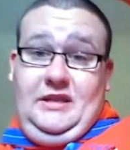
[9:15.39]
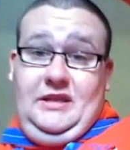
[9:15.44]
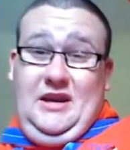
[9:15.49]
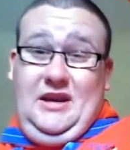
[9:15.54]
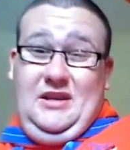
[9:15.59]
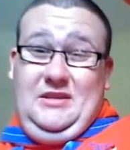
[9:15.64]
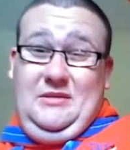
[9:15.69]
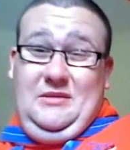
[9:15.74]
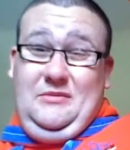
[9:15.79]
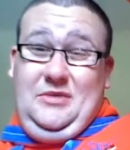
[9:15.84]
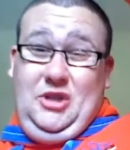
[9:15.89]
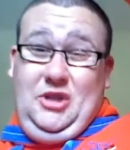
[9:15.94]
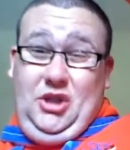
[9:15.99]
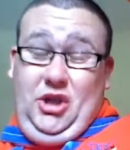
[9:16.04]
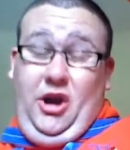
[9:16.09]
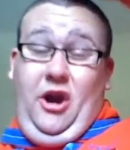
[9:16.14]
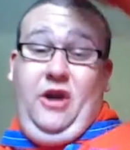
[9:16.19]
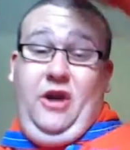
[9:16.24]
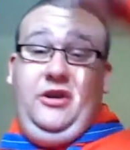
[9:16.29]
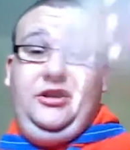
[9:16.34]
stars. It was
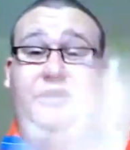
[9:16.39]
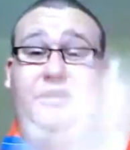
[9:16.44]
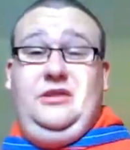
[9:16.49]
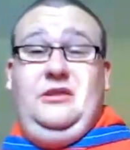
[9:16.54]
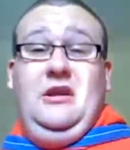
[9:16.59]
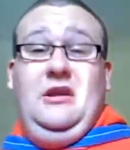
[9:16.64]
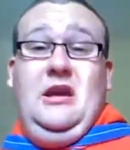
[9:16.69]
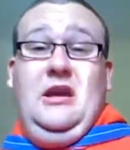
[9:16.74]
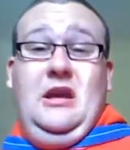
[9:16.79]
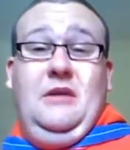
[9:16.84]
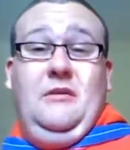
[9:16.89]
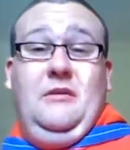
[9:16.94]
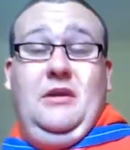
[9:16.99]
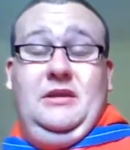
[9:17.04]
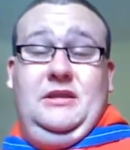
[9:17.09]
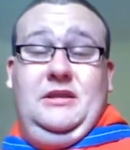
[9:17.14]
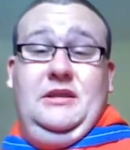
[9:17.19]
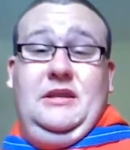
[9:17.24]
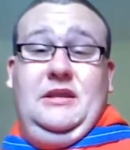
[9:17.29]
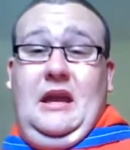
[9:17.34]
short,
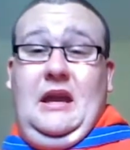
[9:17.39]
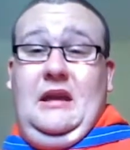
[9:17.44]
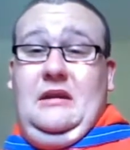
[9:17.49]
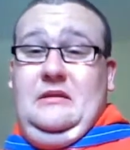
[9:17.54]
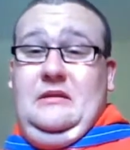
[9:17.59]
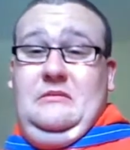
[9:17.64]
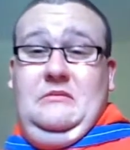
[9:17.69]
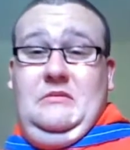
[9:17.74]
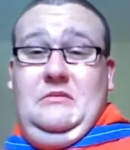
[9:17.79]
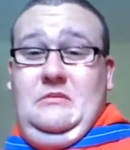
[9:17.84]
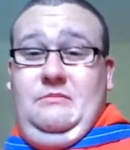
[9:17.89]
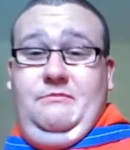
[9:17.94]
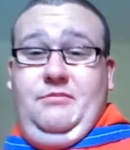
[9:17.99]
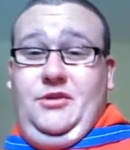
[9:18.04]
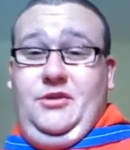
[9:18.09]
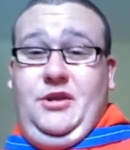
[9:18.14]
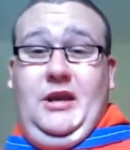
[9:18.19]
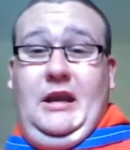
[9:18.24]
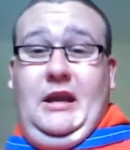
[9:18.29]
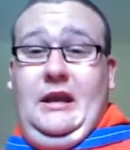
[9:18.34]
wasn't a
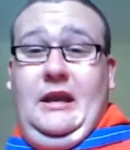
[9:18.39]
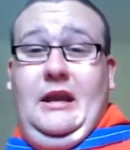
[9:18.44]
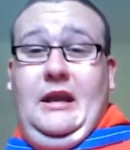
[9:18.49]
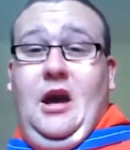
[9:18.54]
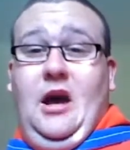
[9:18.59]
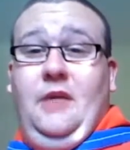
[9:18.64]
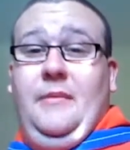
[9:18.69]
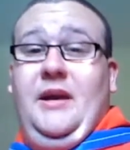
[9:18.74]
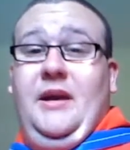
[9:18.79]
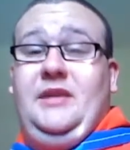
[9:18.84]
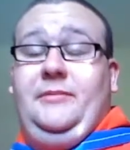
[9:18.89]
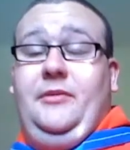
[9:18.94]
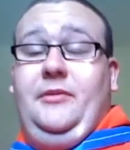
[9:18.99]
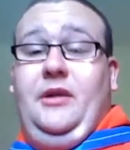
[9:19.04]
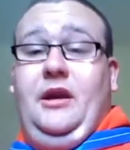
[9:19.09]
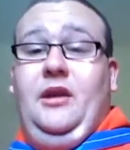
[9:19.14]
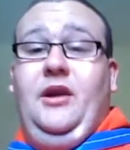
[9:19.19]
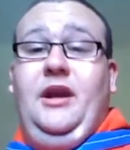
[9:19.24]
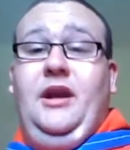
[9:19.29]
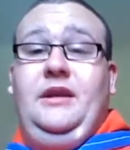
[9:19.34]
particularly long match, but
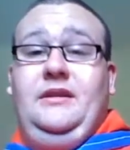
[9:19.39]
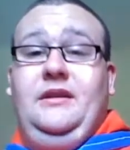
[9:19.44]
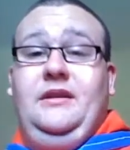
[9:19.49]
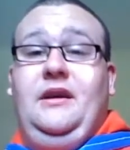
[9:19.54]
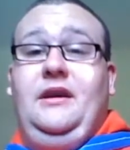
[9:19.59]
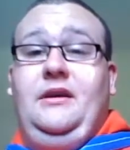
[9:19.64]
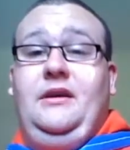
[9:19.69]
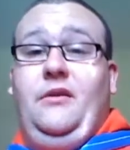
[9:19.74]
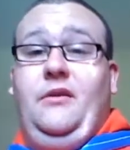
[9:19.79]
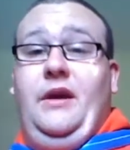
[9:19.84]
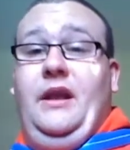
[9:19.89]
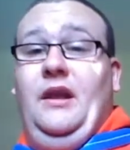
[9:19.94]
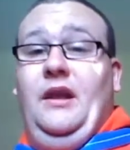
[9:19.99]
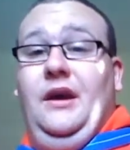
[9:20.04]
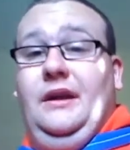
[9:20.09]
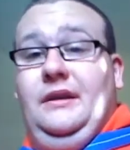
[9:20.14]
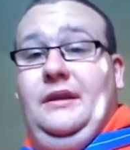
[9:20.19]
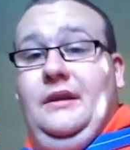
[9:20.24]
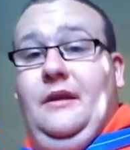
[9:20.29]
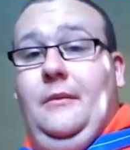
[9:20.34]
I liked it. I quite
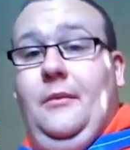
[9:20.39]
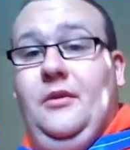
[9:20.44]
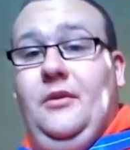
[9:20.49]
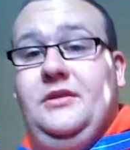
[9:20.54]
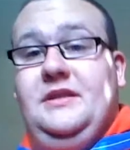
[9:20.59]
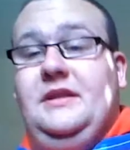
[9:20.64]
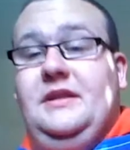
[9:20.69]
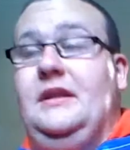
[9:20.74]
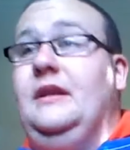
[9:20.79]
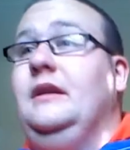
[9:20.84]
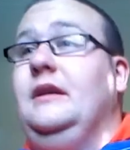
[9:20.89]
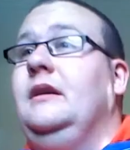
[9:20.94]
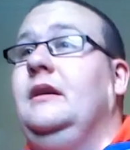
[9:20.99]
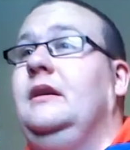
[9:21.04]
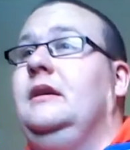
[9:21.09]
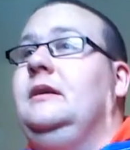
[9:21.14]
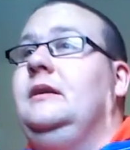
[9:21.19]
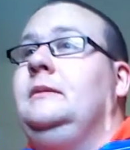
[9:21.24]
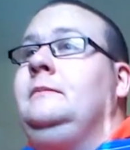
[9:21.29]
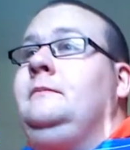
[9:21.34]
liked it. I must say.
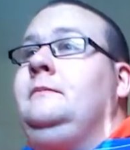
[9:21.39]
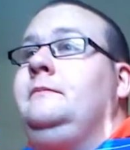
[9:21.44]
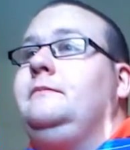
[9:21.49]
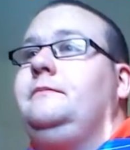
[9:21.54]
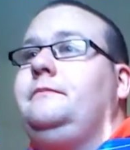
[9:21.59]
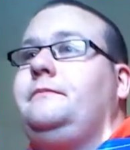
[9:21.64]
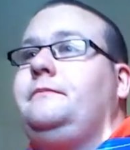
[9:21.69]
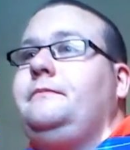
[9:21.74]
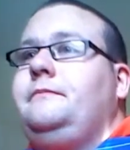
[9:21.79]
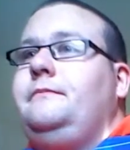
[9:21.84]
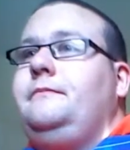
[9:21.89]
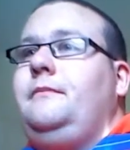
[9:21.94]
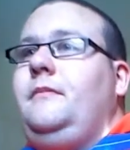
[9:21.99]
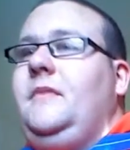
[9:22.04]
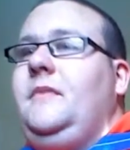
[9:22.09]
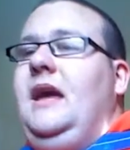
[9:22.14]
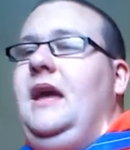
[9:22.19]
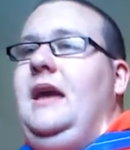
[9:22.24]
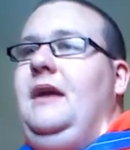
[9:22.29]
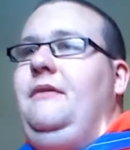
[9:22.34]

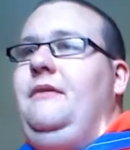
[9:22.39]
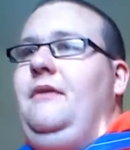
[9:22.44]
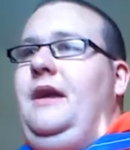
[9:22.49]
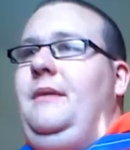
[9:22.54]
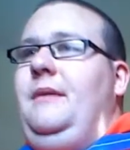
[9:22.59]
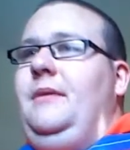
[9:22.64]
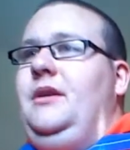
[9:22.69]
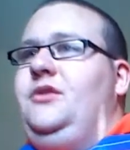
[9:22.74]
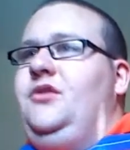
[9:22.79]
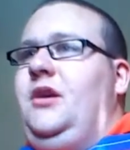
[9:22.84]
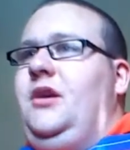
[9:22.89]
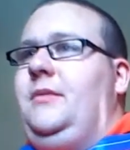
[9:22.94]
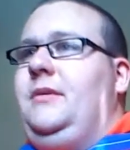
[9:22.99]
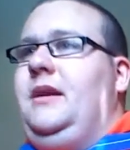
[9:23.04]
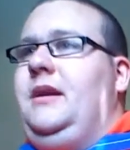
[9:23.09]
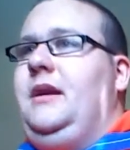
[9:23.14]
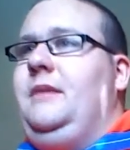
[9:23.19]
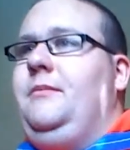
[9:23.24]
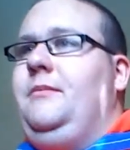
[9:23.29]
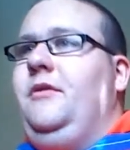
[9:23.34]
Uh, Rey with a
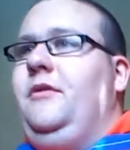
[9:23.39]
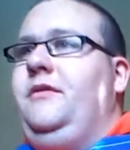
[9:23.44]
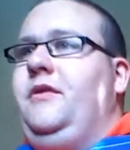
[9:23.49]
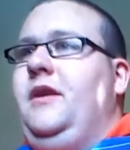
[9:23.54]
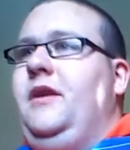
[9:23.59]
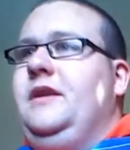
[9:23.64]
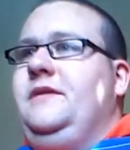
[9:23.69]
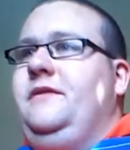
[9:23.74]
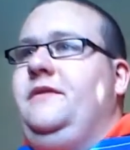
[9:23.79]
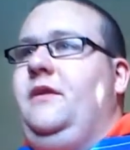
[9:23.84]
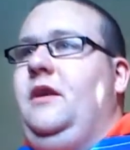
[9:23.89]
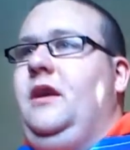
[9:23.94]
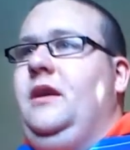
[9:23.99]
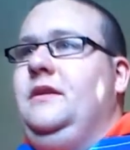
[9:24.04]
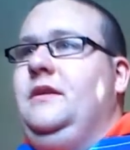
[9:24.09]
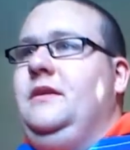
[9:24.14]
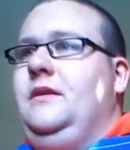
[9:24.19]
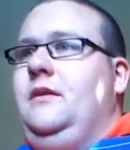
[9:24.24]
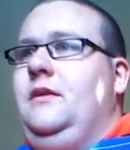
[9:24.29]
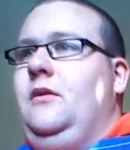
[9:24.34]
drop kick. Both guys fall
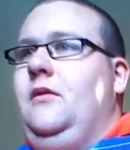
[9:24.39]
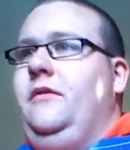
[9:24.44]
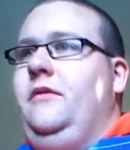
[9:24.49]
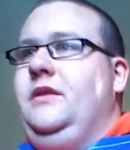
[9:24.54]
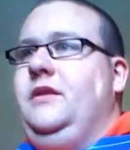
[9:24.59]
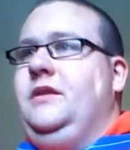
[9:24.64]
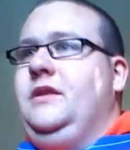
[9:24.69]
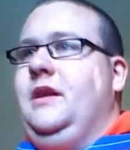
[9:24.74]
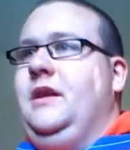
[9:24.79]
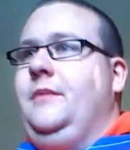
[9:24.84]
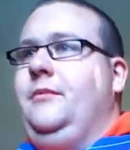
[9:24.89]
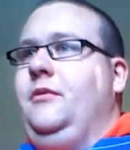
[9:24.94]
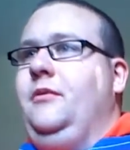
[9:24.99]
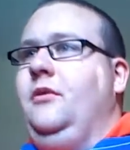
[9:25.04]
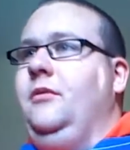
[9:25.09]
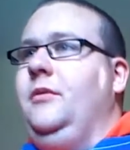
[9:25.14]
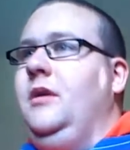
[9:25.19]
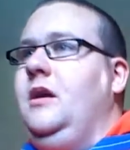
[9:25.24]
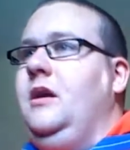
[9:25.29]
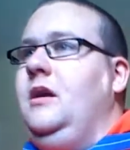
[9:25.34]
on over the top
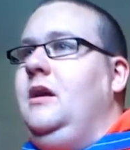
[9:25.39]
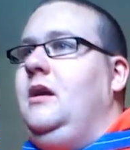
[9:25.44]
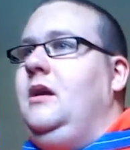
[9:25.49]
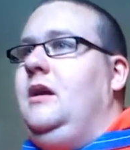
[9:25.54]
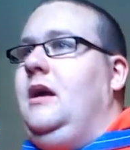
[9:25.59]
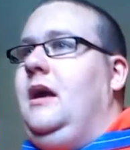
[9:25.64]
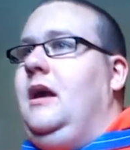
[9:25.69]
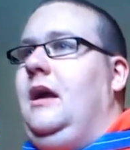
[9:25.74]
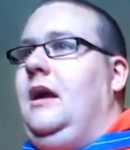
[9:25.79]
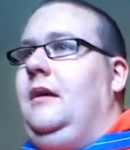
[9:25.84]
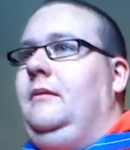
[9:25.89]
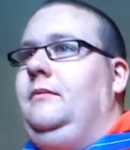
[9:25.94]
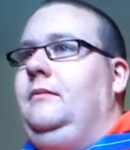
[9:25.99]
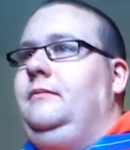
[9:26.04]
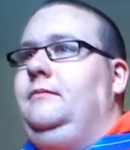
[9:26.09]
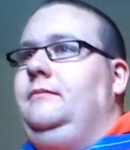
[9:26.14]
rope. Uh,